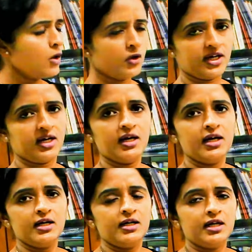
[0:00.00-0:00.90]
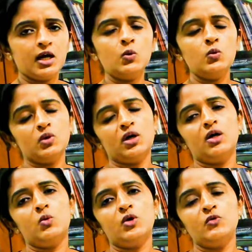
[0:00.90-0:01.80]
Okay, now
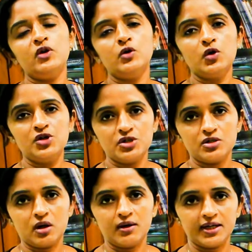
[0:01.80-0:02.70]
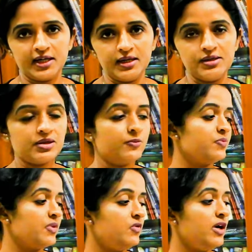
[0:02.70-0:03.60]
uh, what we are going to talk is,
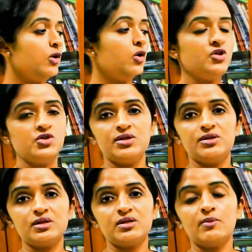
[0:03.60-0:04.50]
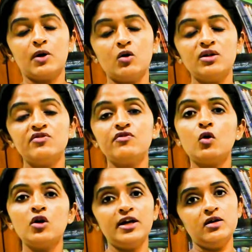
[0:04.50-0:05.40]
we are going to discuss about the
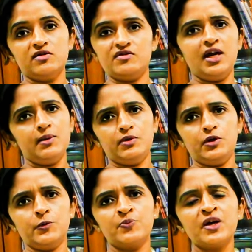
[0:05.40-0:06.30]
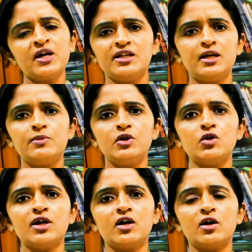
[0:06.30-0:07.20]
folding of the embryo. The
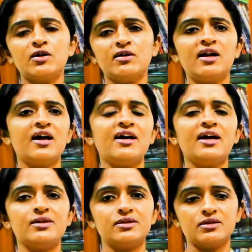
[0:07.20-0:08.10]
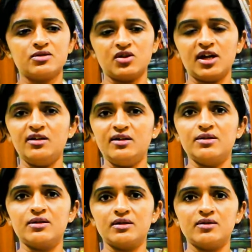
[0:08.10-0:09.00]
embryo cannot lie as a straight
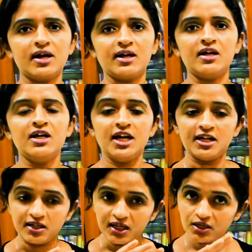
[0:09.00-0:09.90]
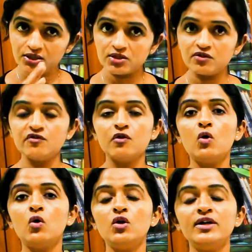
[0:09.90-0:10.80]
disc, right? It needs to
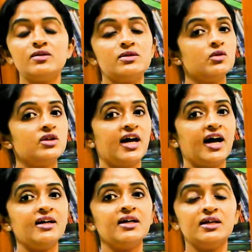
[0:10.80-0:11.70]
fold so that